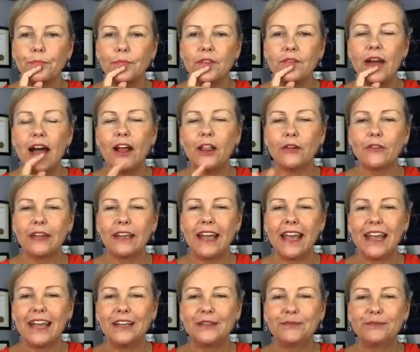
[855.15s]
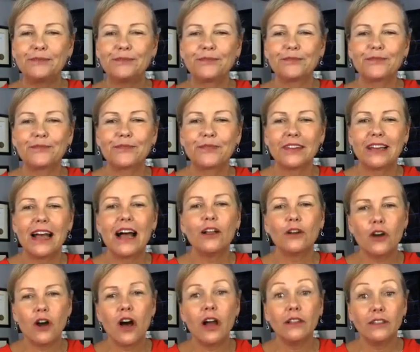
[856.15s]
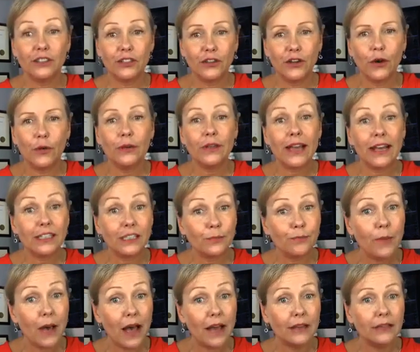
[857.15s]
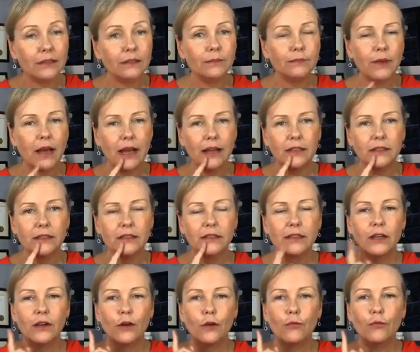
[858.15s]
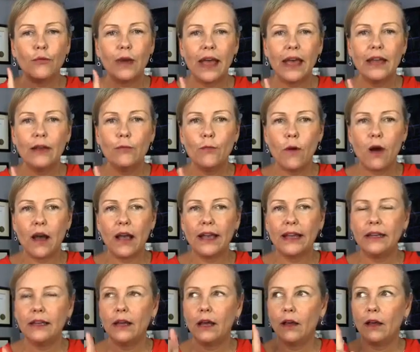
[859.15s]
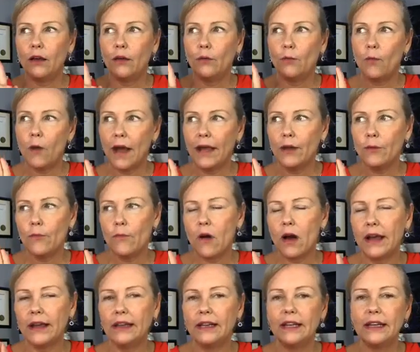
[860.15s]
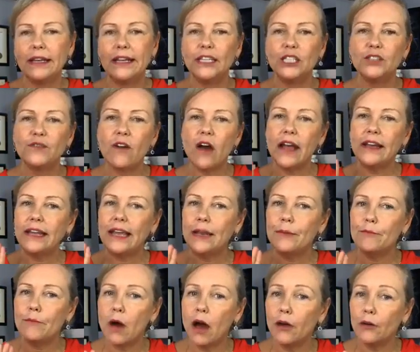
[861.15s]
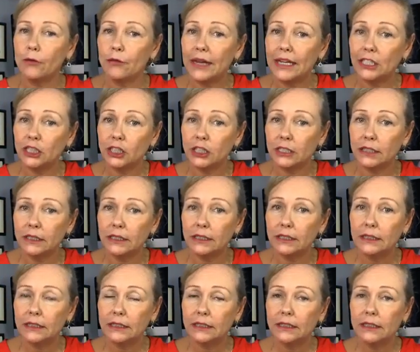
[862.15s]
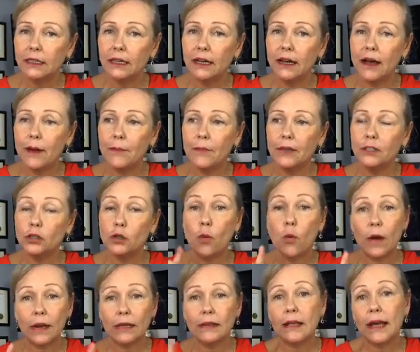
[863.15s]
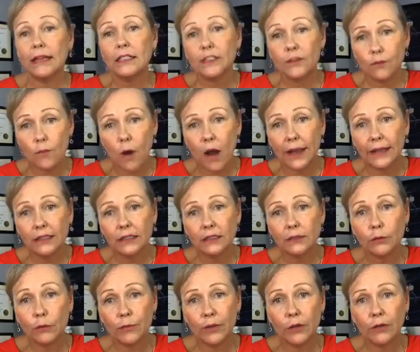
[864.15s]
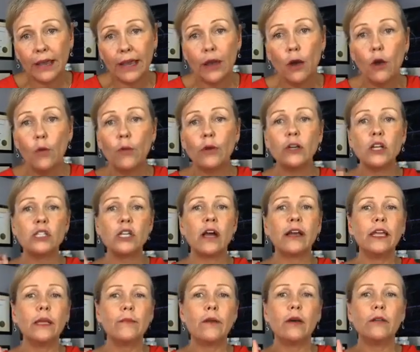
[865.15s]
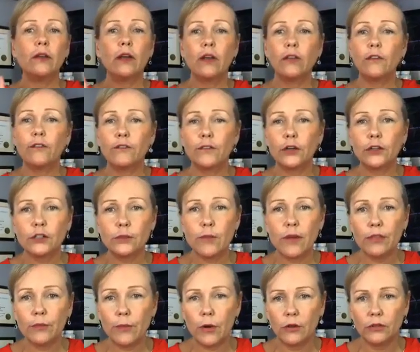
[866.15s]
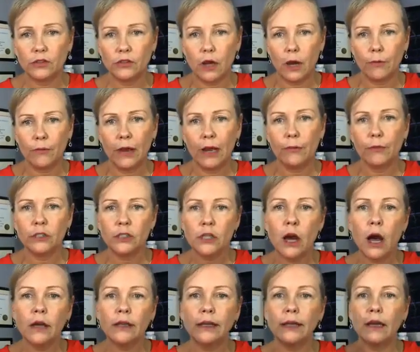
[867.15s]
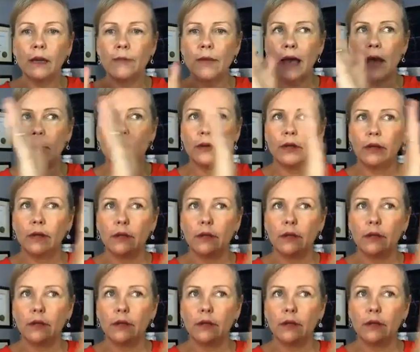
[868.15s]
Valerie, hey, alcohol is a no. Yes, but red wine, white wine is fine in moderation. So one glass of wine would be okay. We're not talking about the first month post-op, right? We're talking about